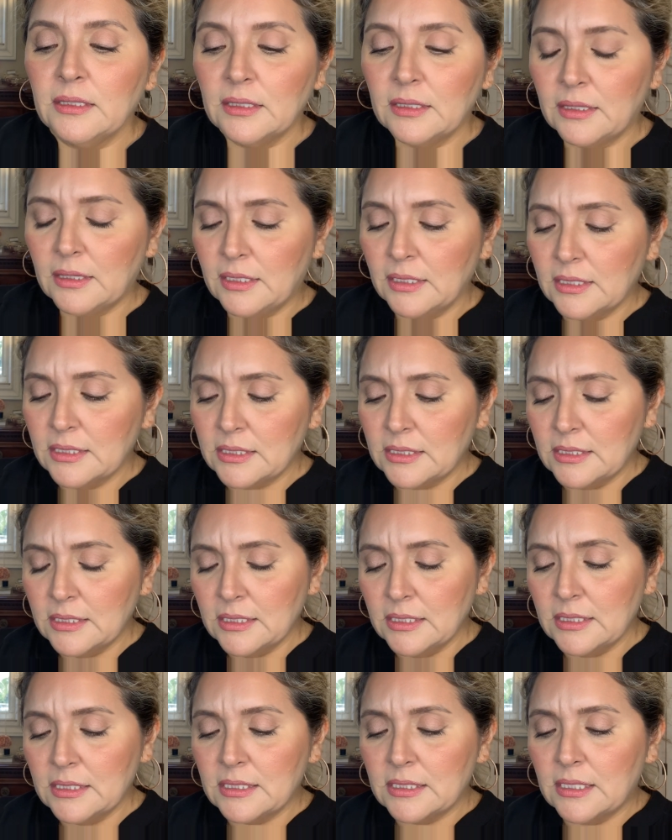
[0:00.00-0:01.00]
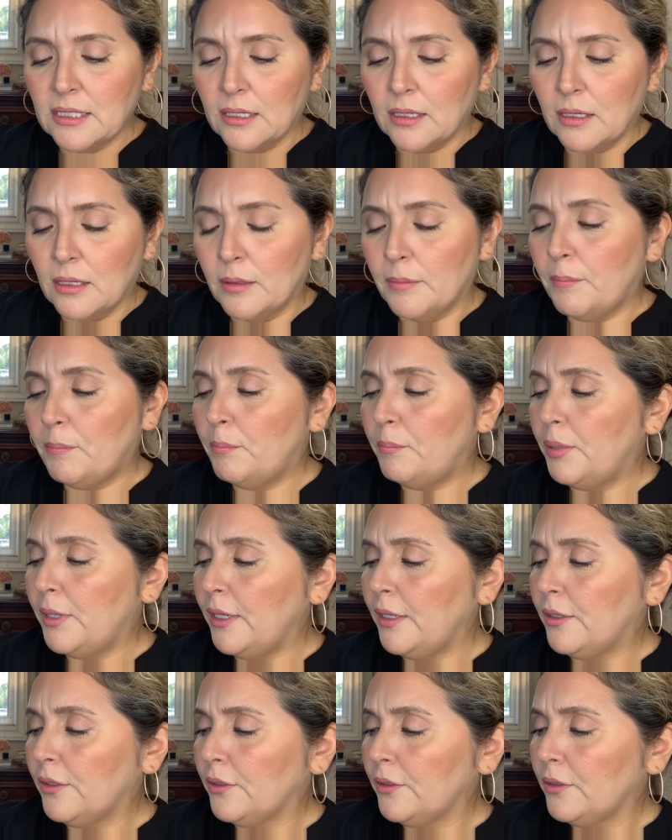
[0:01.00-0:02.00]
this is the
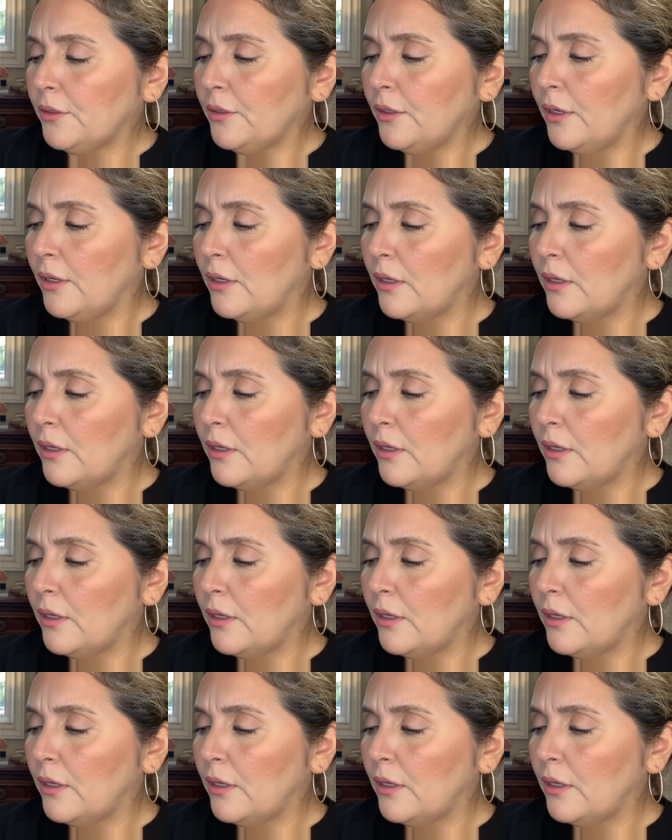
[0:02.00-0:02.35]
Peter